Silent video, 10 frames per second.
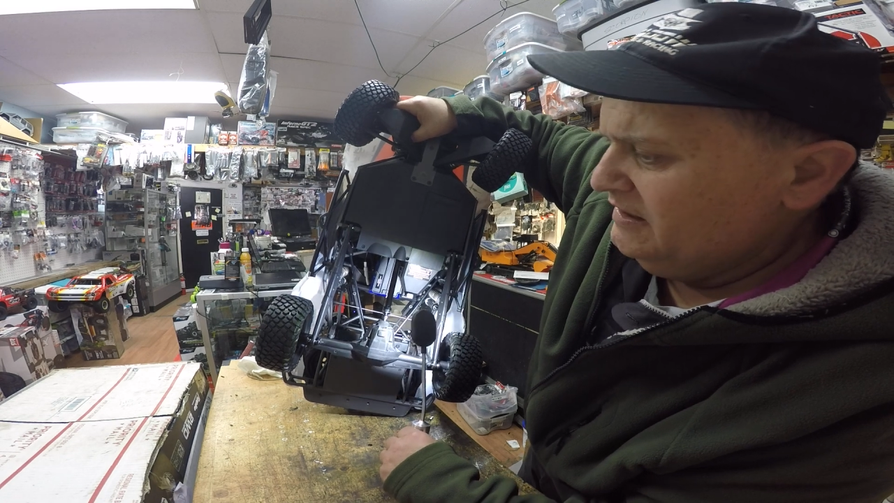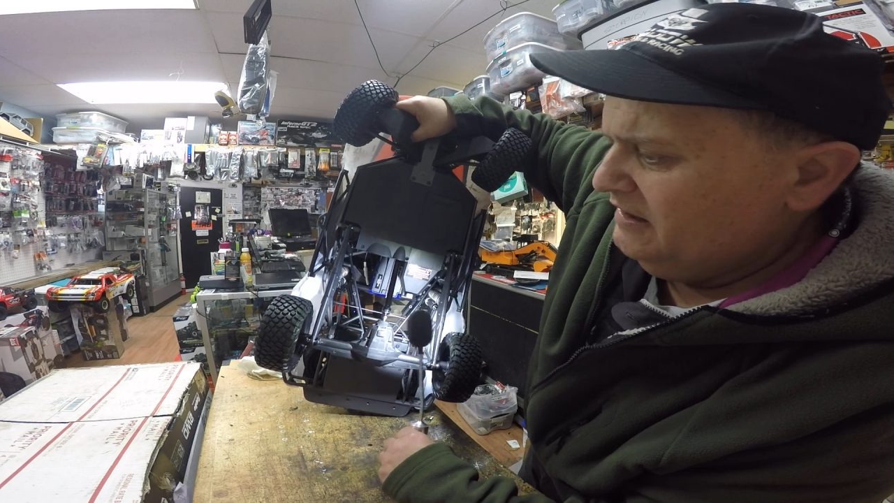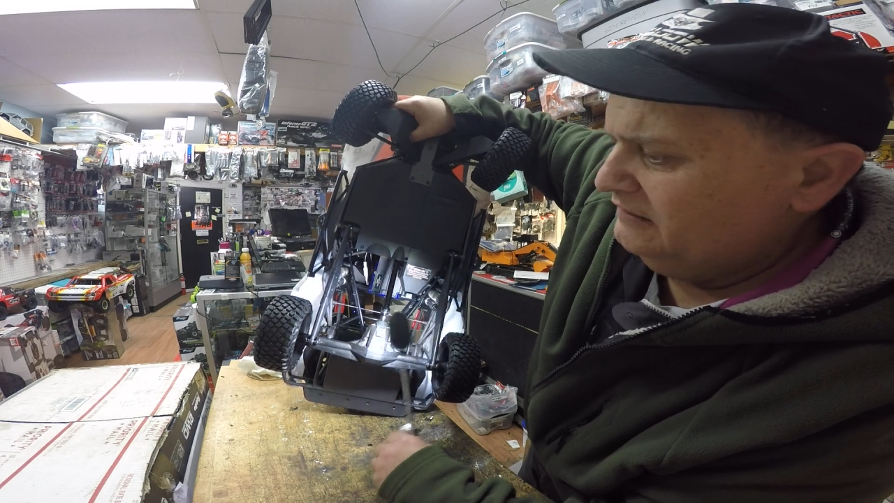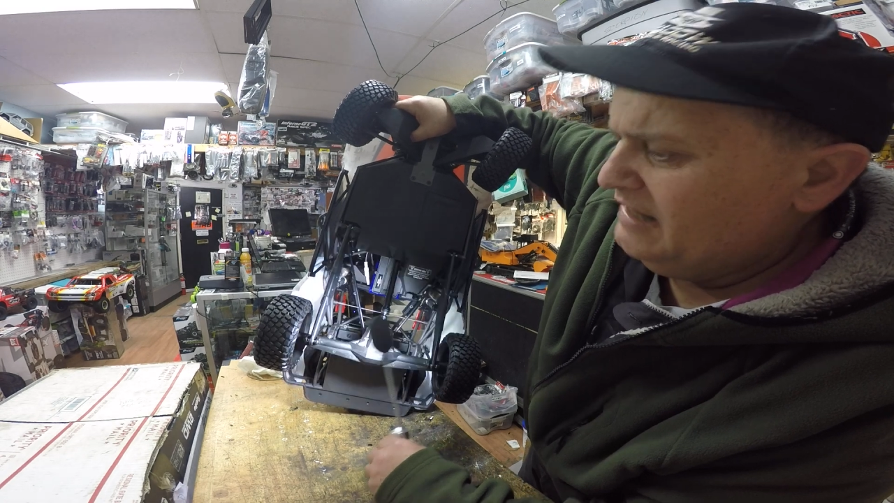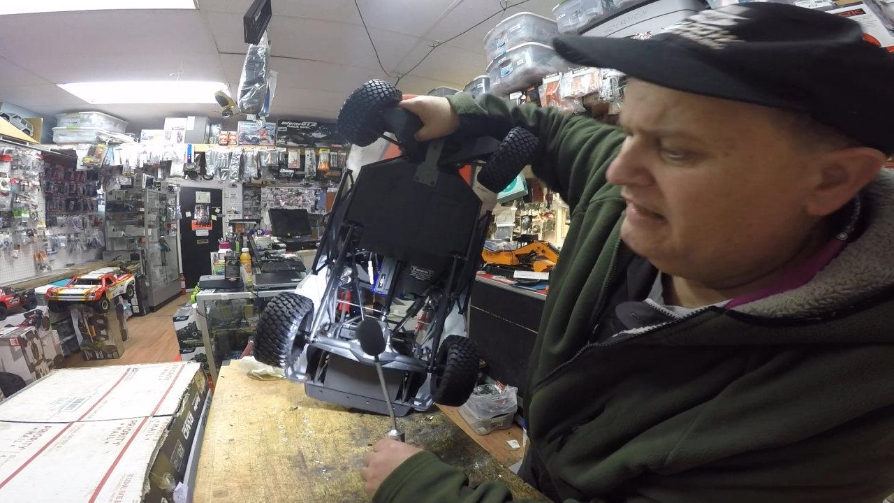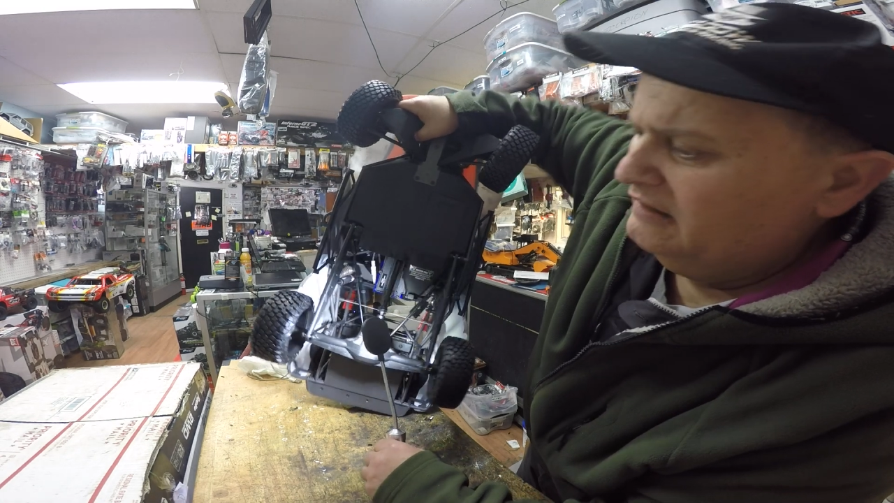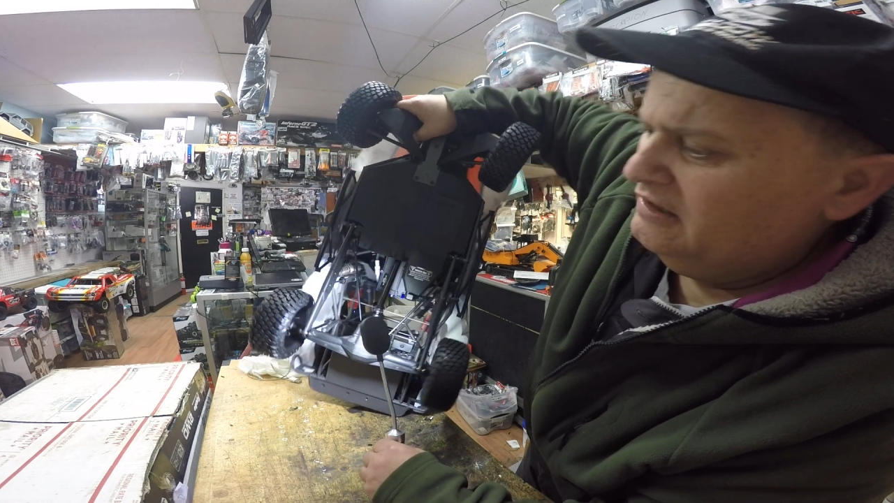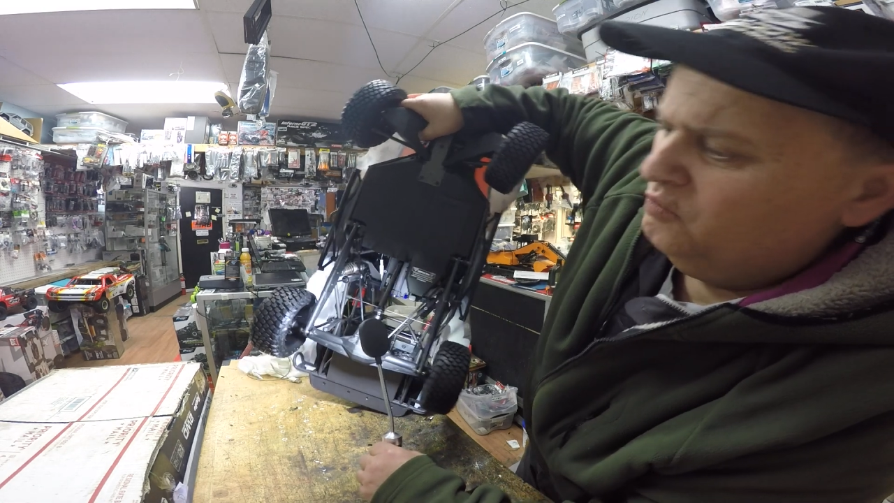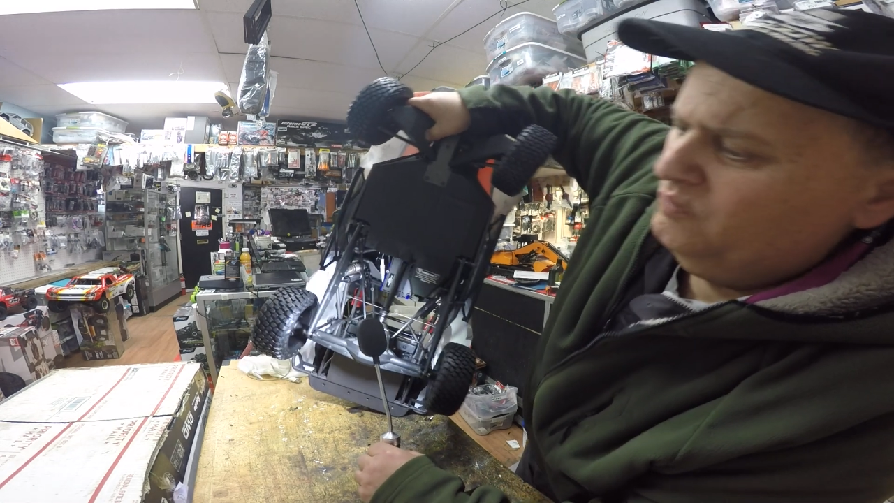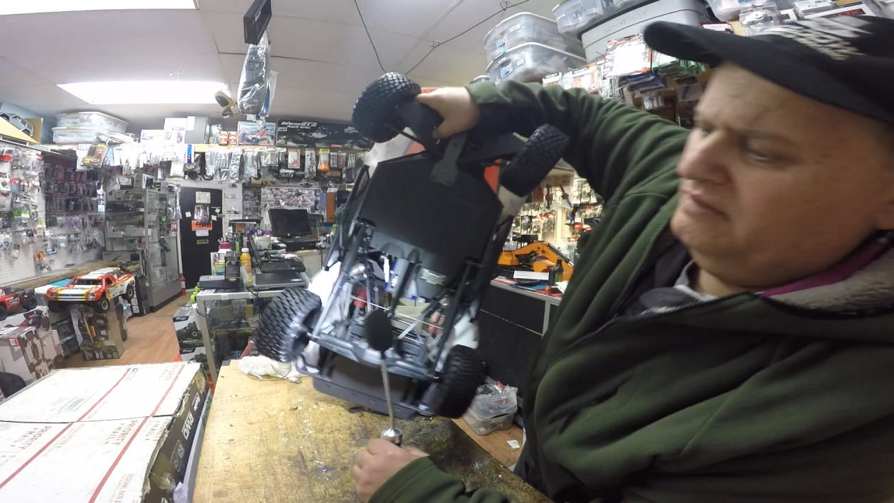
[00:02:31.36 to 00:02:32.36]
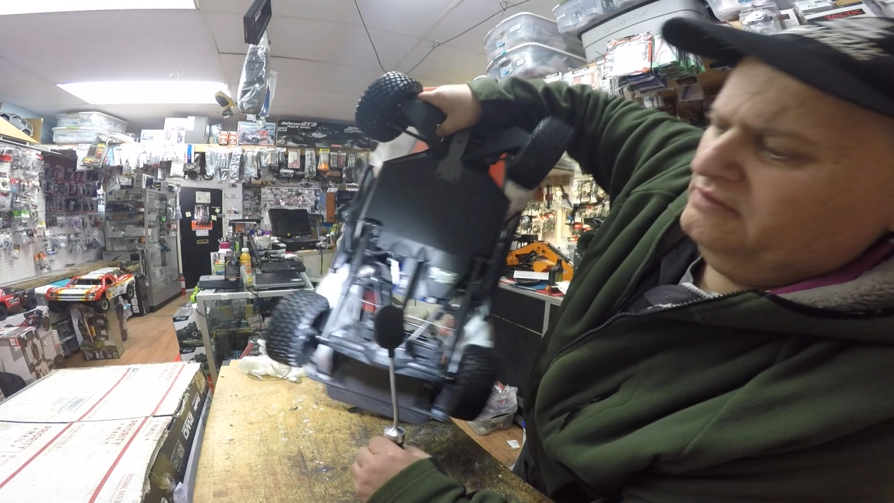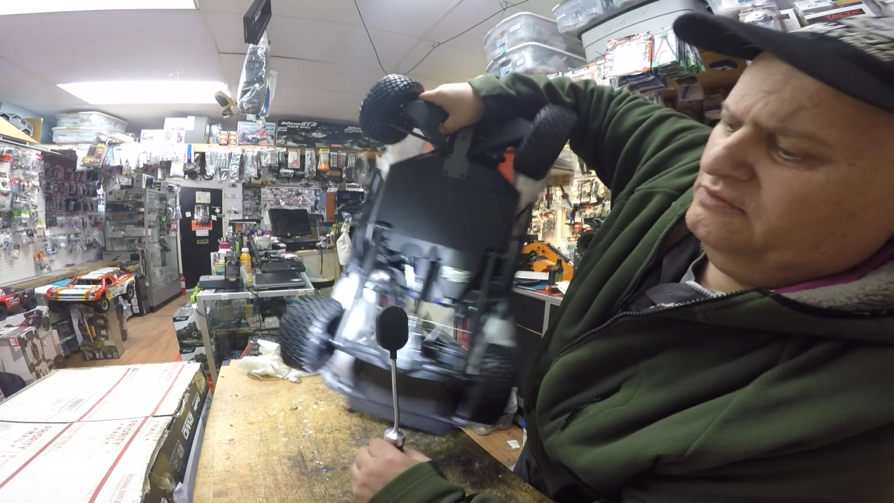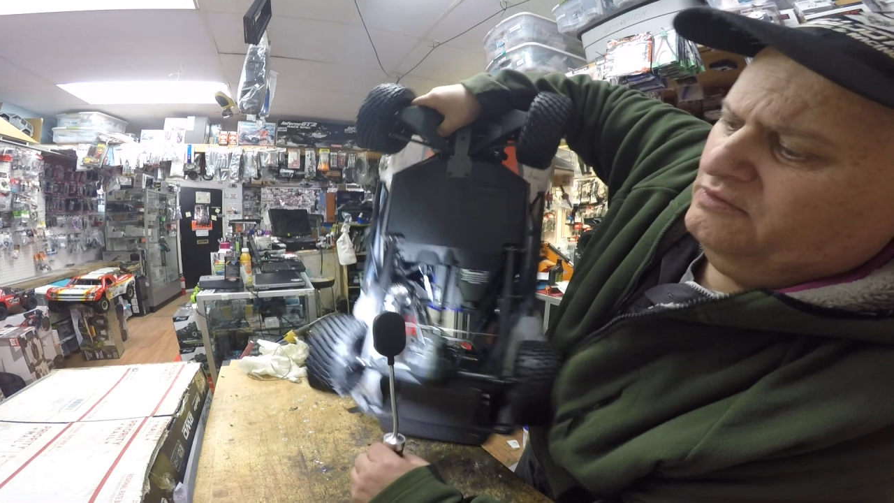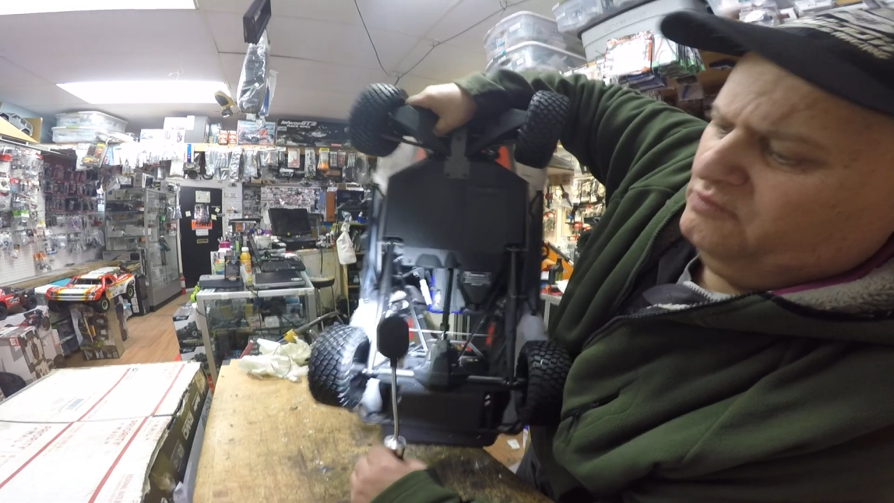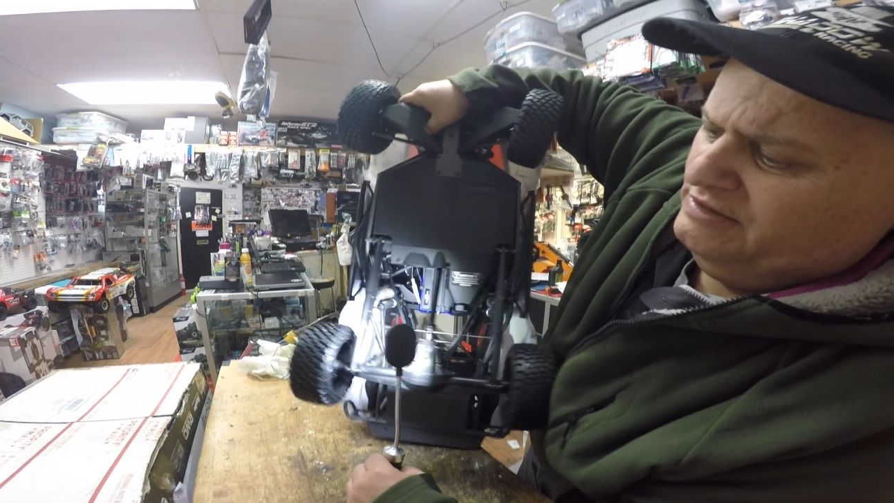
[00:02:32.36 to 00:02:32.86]
A lot of little,
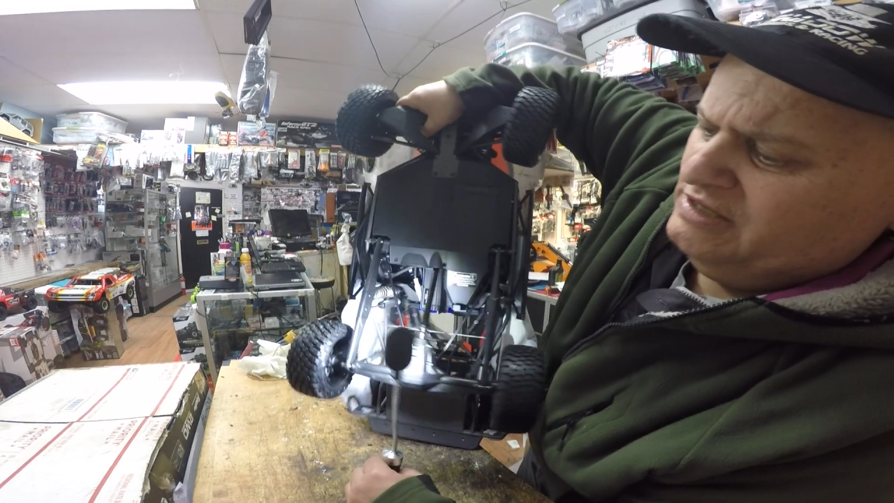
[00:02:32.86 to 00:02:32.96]
you